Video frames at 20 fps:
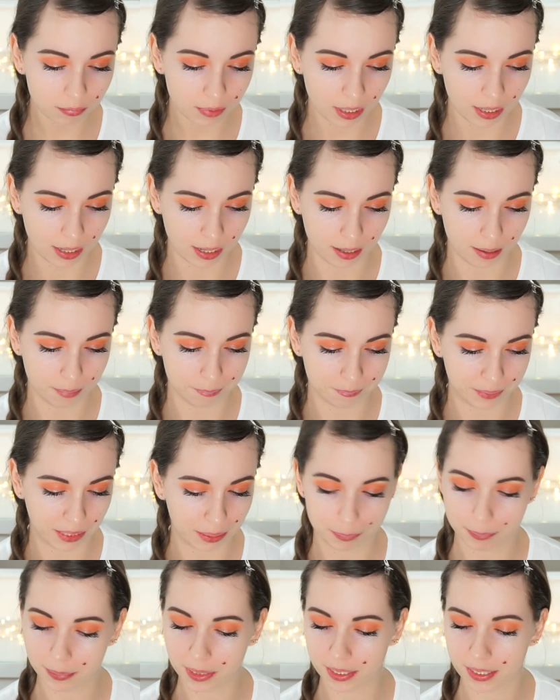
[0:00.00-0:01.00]
Yeah,
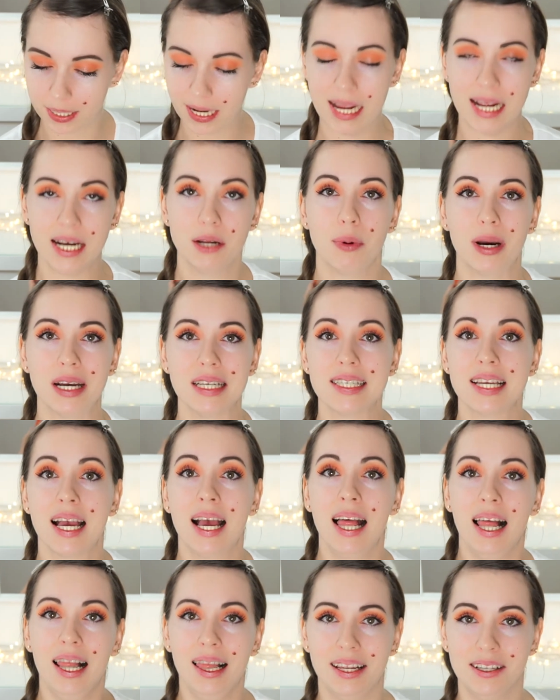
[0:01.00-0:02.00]
but anyways,
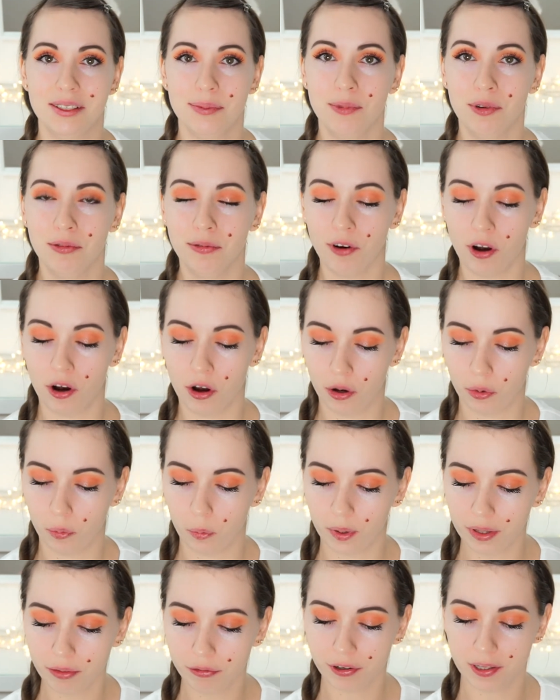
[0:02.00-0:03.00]
let's move on
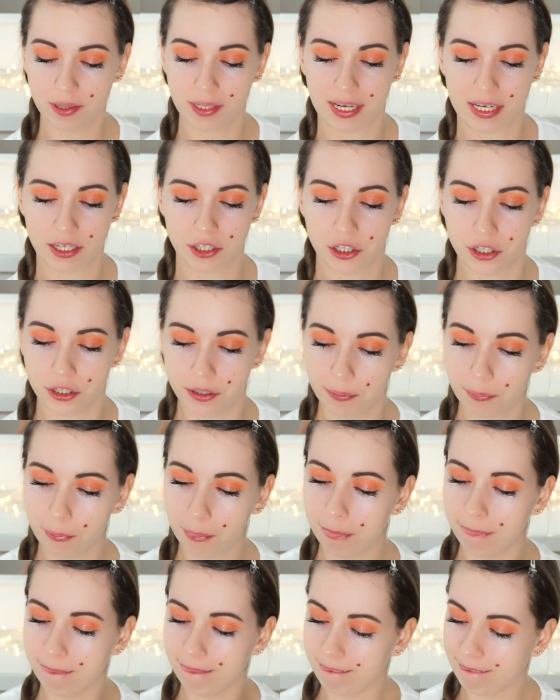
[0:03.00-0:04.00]
with
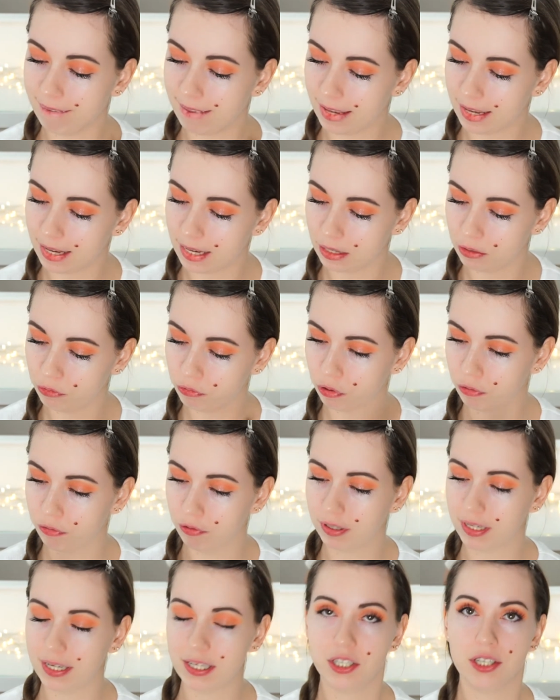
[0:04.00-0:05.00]
foundation. And for
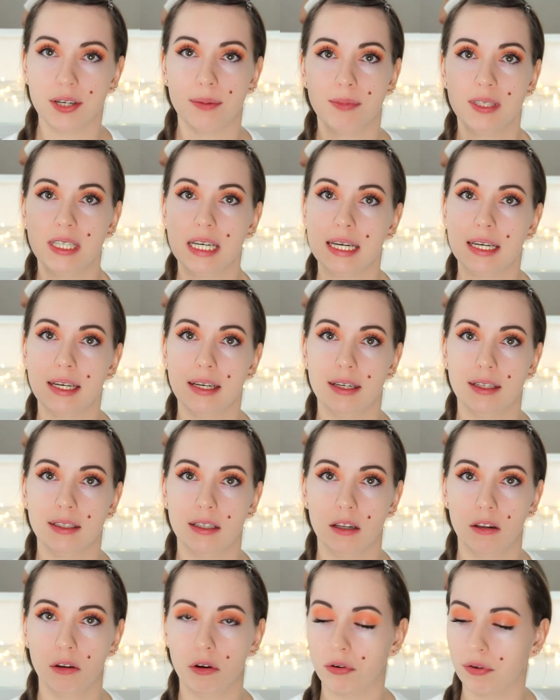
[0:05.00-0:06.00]
foundation I'm taking the
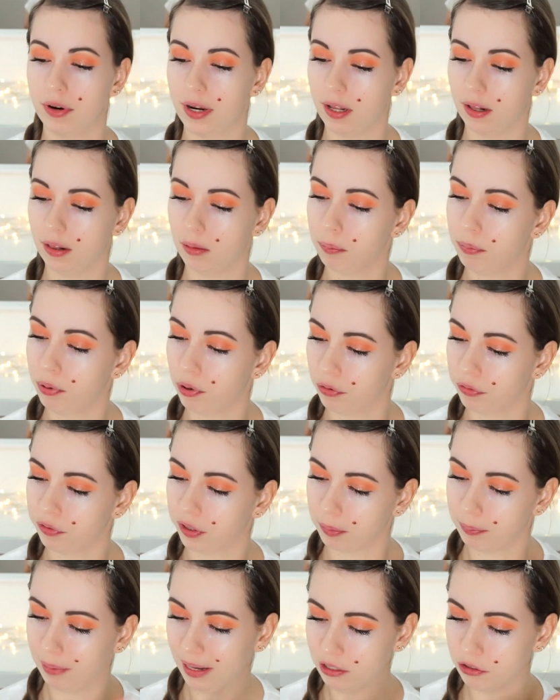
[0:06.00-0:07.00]
L'Oreal
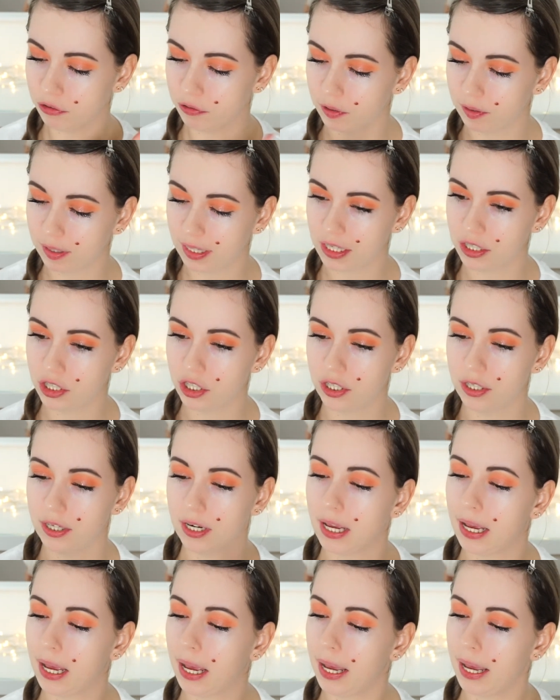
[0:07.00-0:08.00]
Perfect Match foundation,
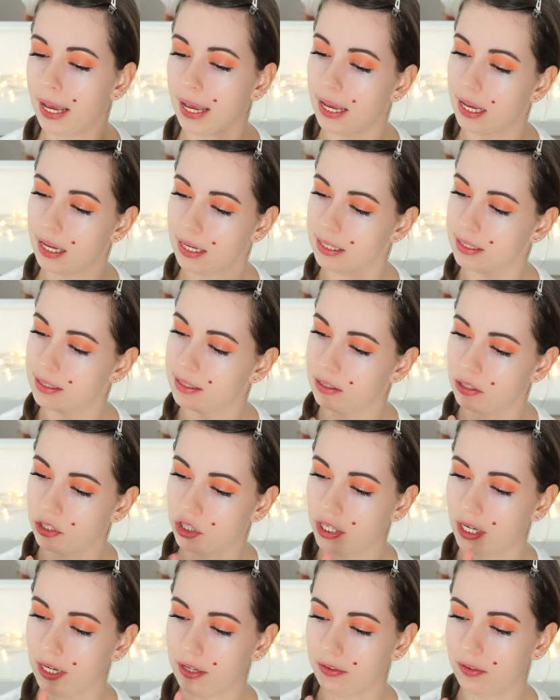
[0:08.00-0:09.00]
and it's in the
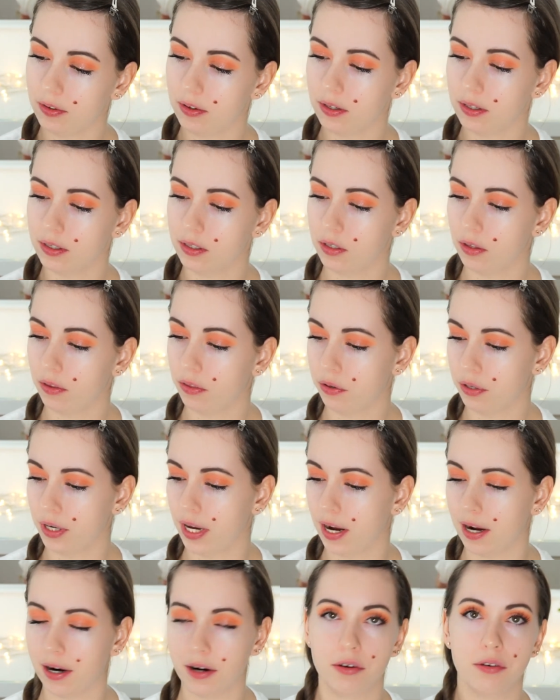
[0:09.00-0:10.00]
shade
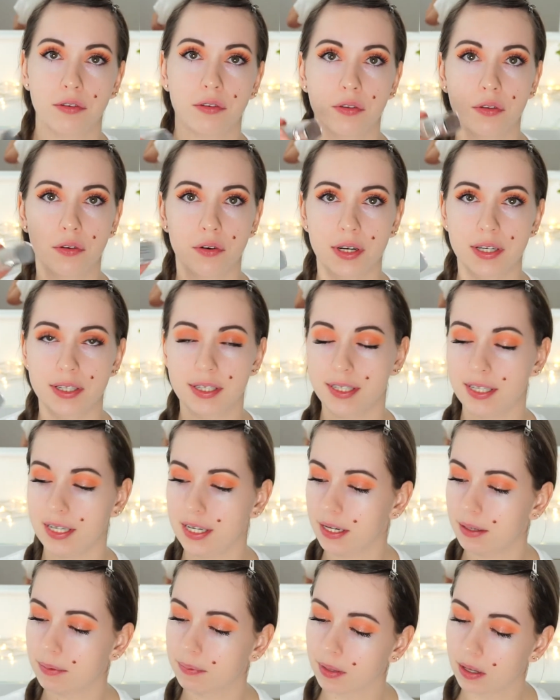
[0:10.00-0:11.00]

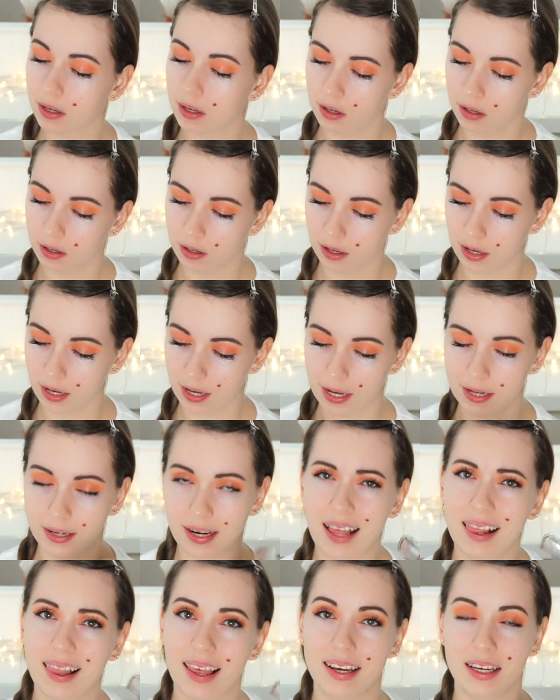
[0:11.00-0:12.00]
3R3C, and I
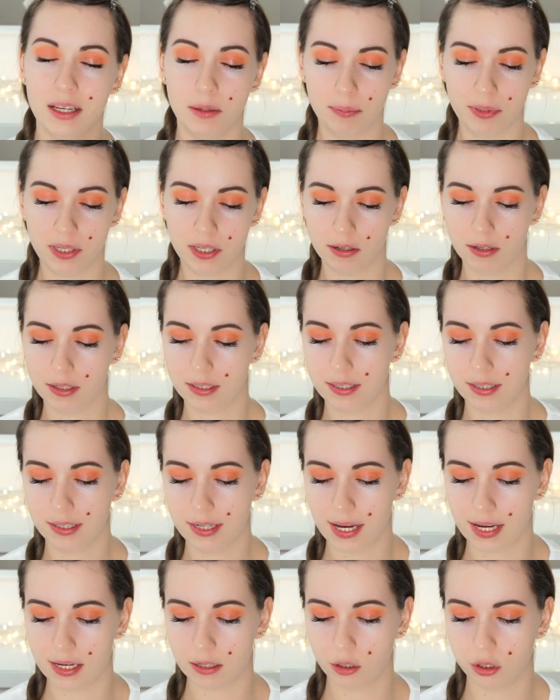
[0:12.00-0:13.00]
like it because it
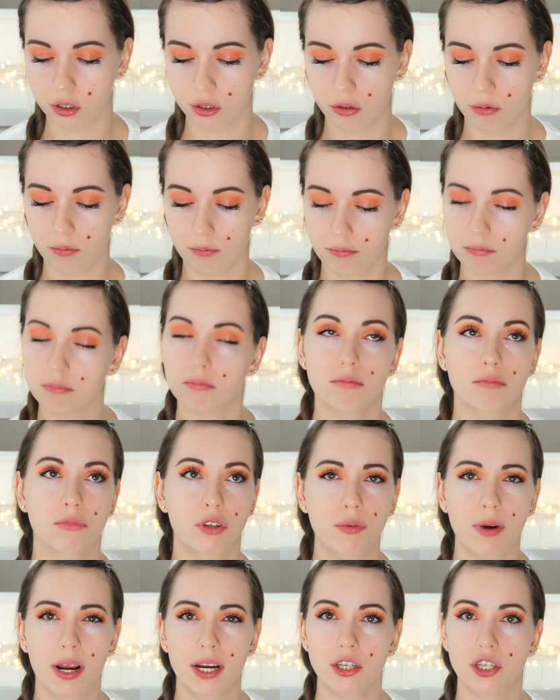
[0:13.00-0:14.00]
has the
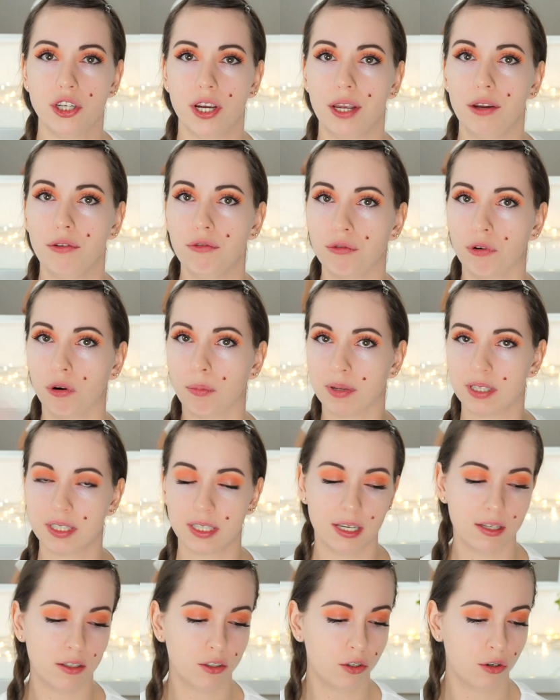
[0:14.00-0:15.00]
right shade for my
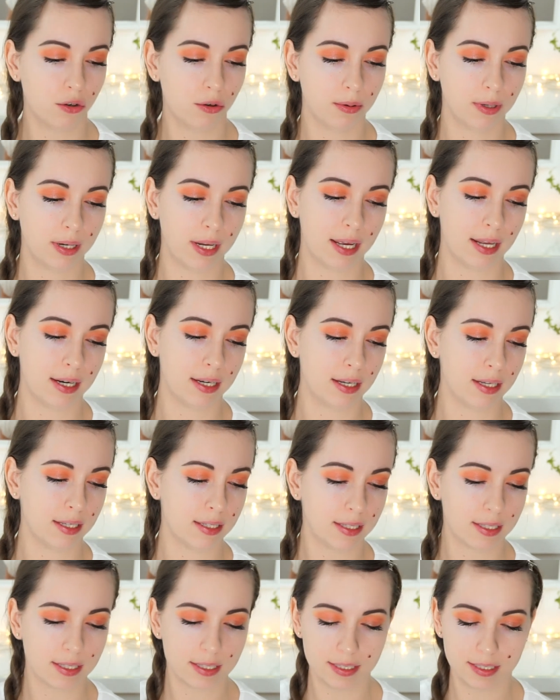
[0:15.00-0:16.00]
skin tone and it's
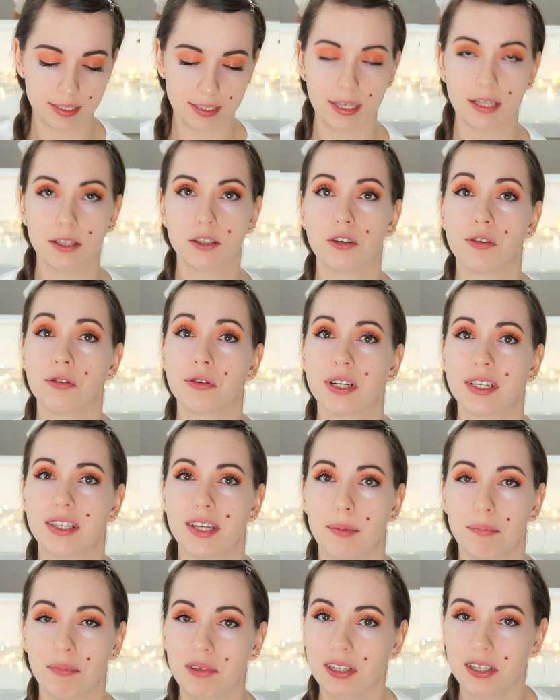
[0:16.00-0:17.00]
skin tone
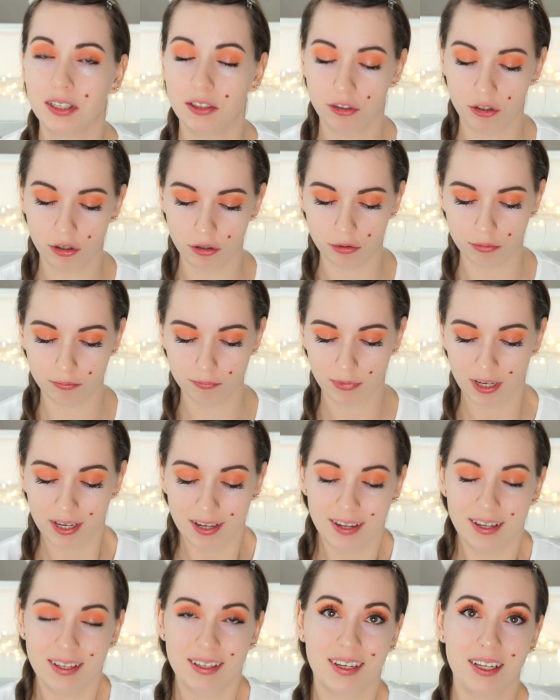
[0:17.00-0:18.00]
adapting, so
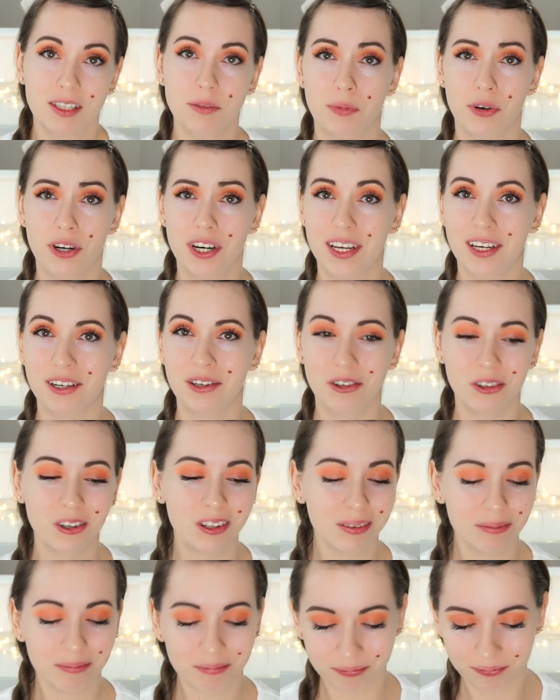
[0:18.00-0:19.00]
that's pretty
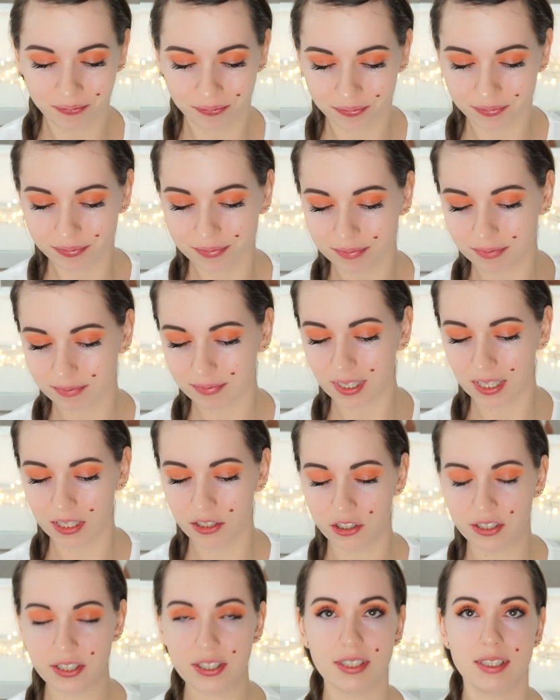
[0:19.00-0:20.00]
cool.
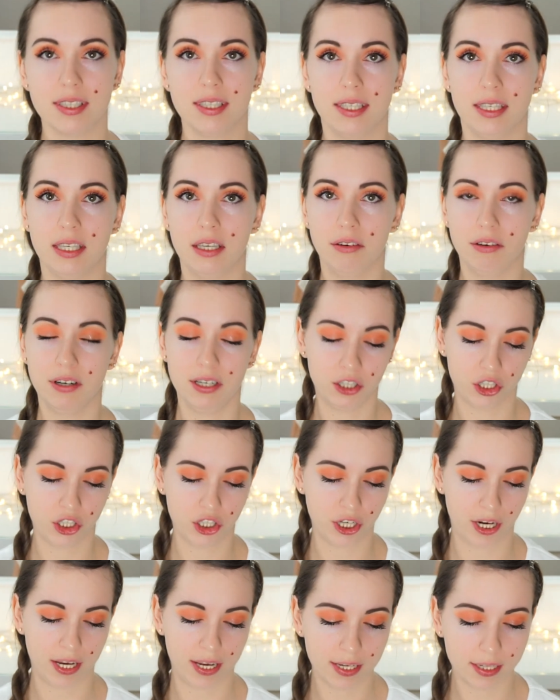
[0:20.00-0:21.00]
Just give it a
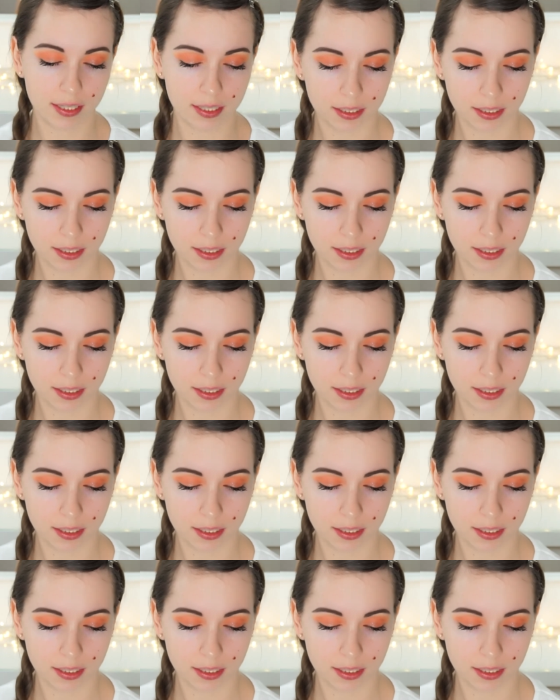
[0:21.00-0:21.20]
shake,